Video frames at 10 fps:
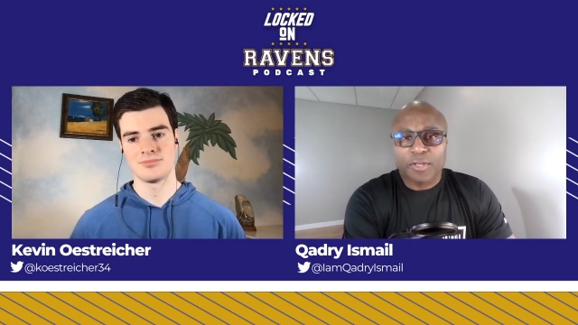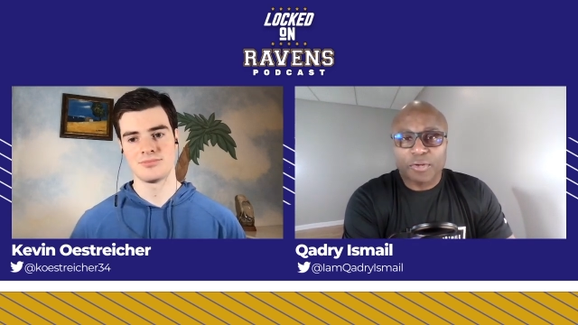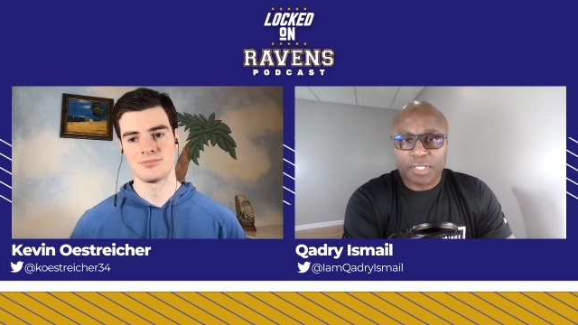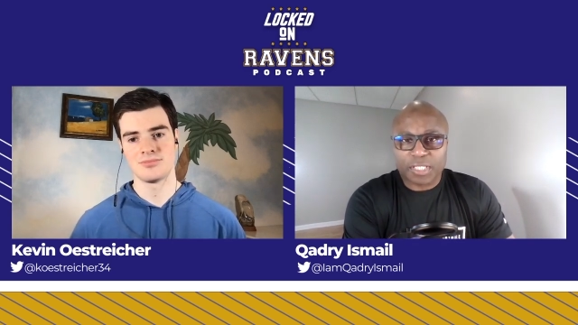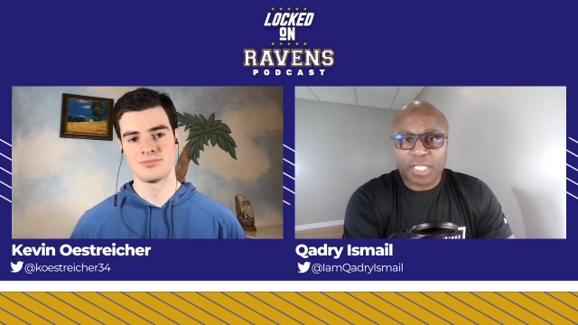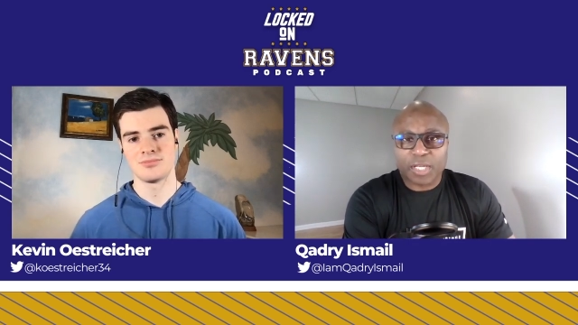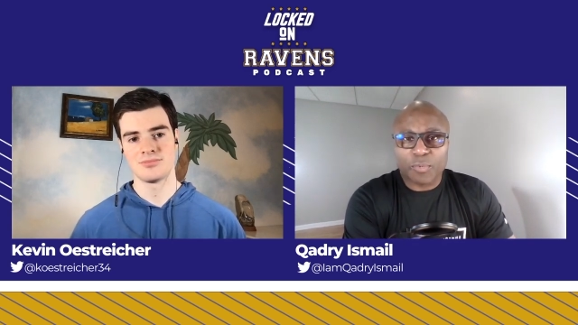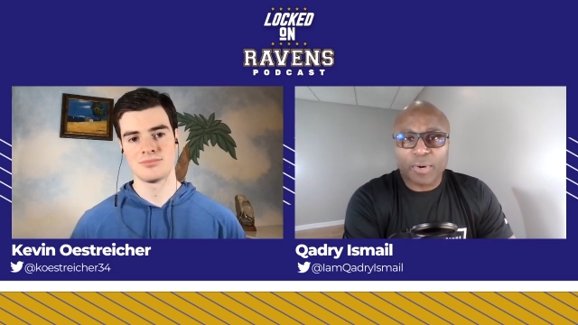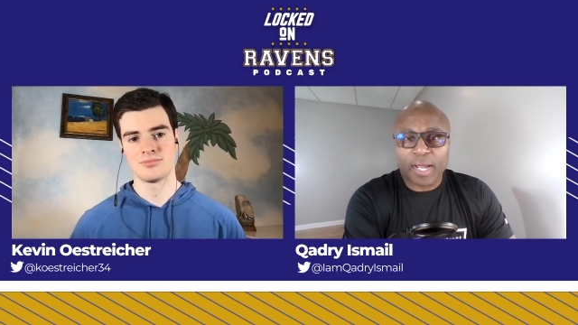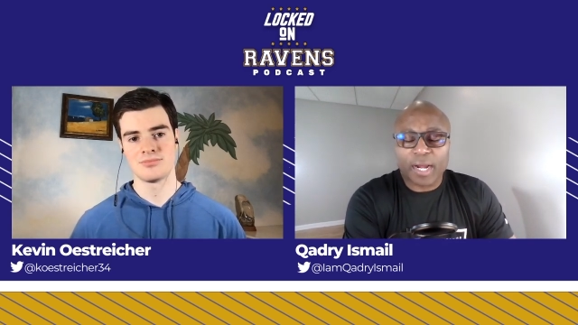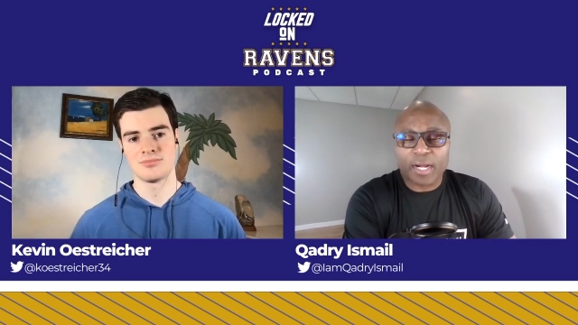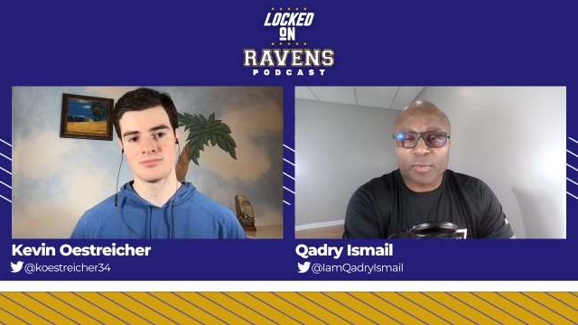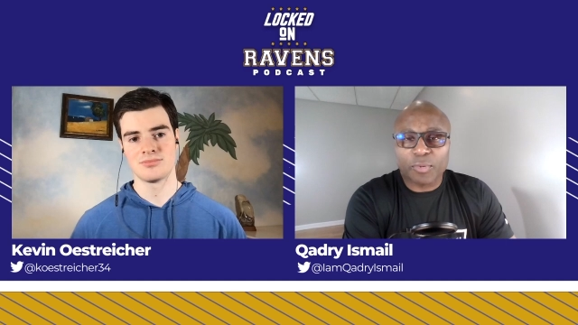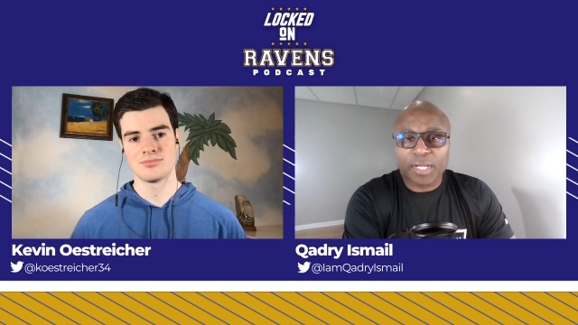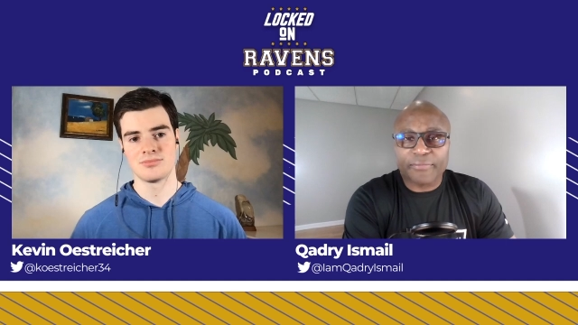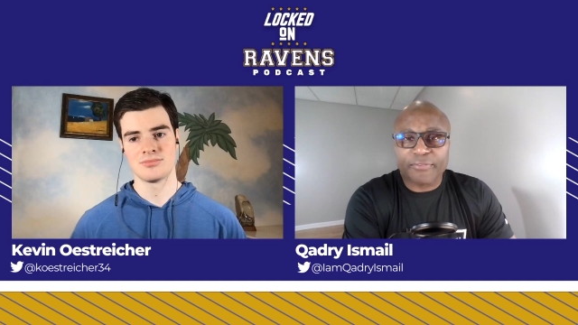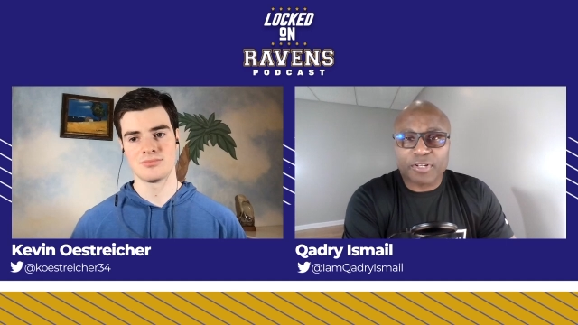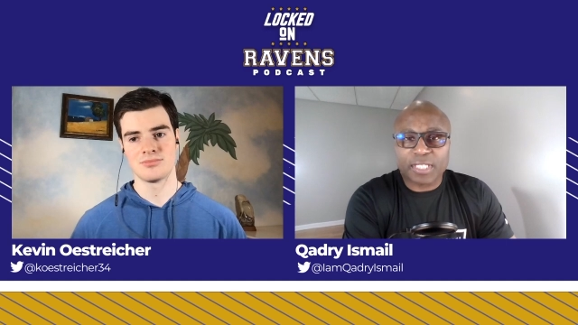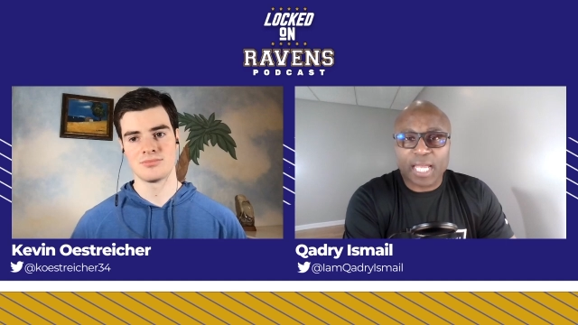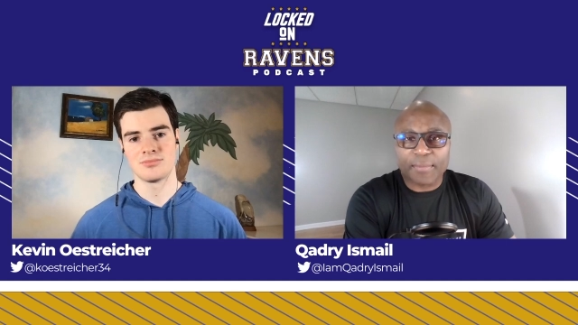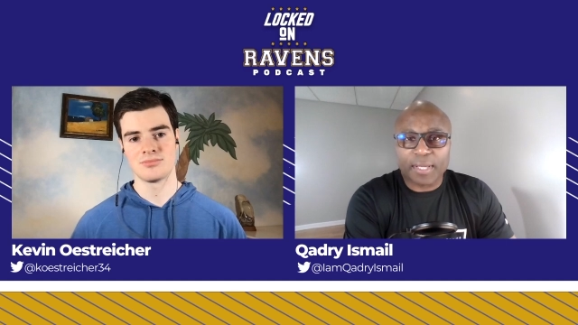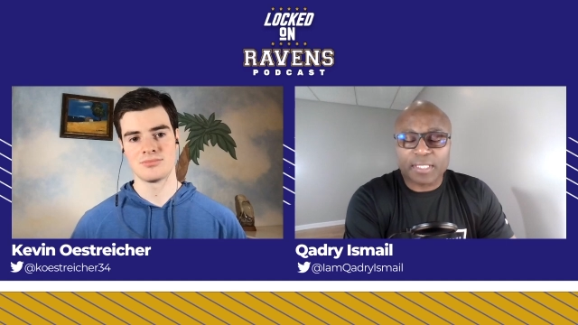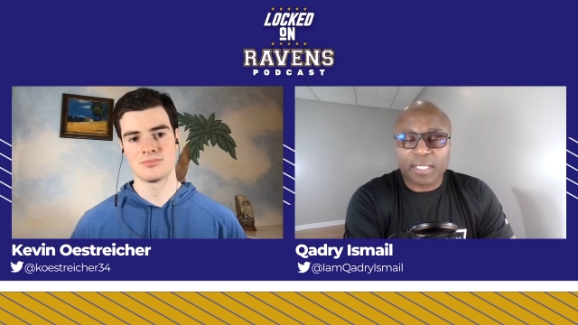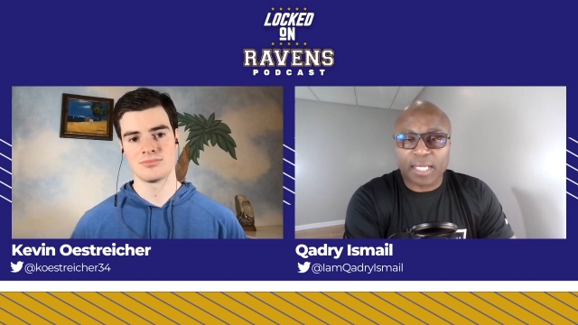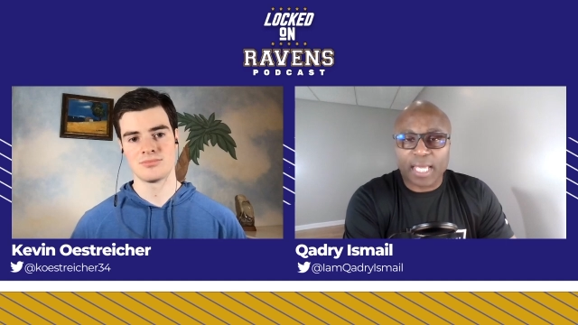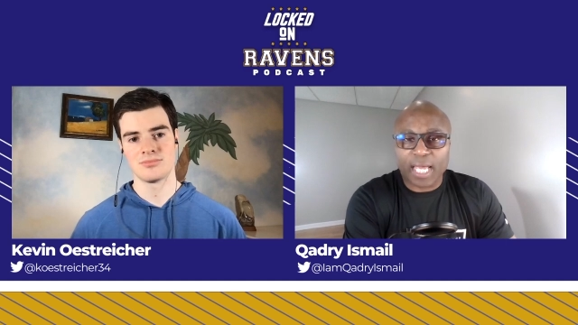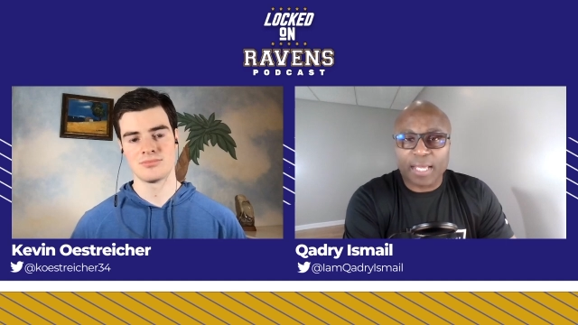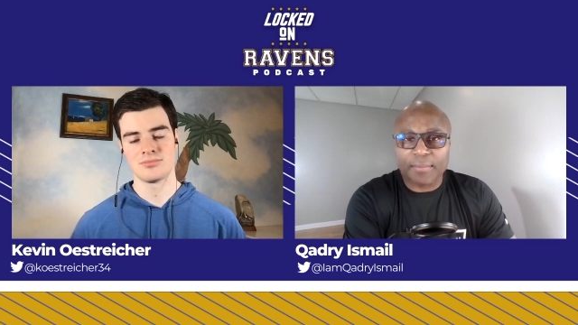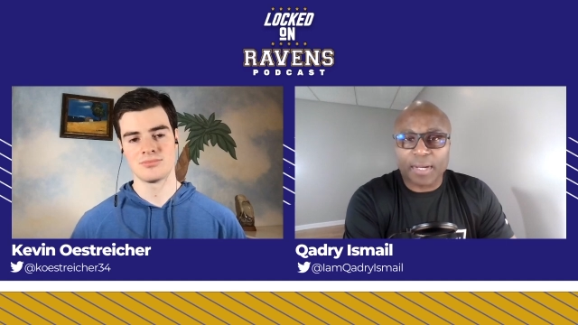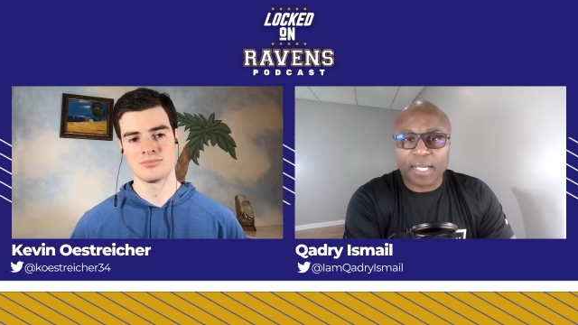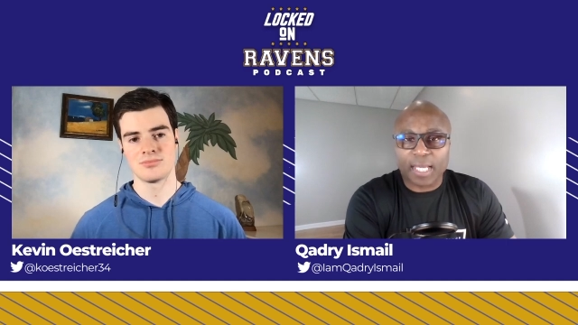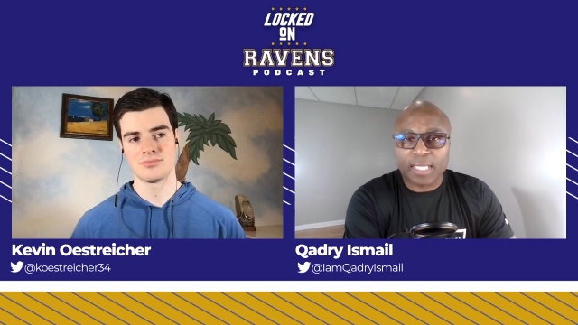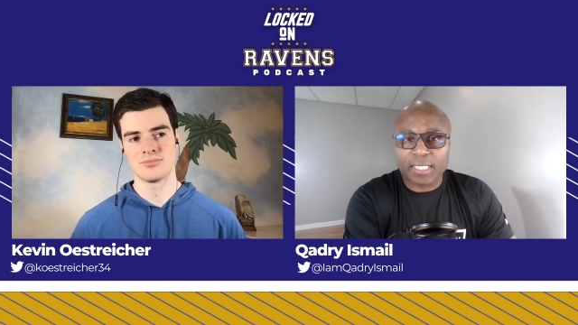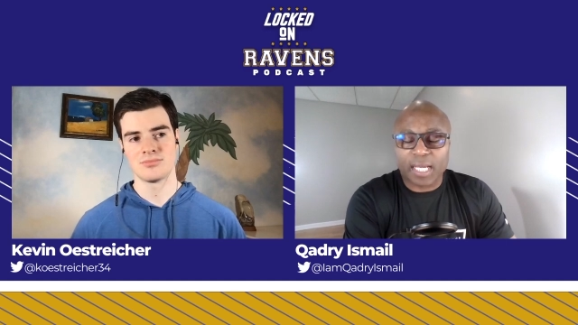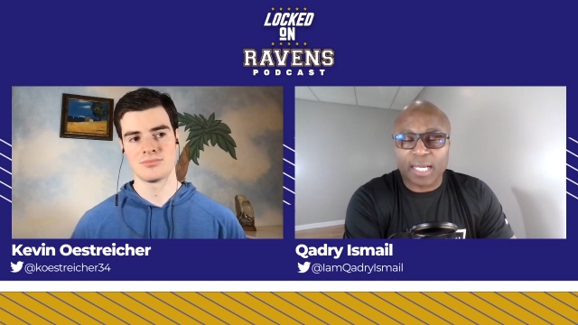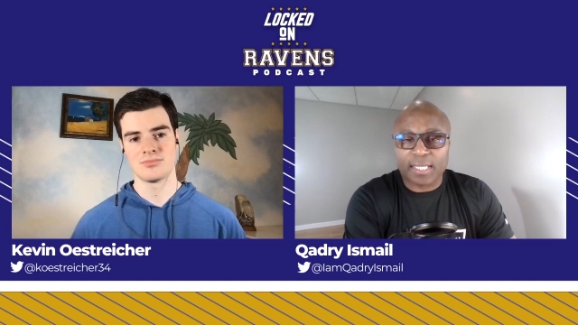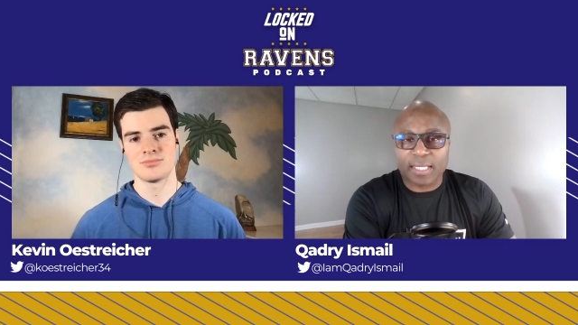Speaker 1: You could see where when he first came into the game against uh,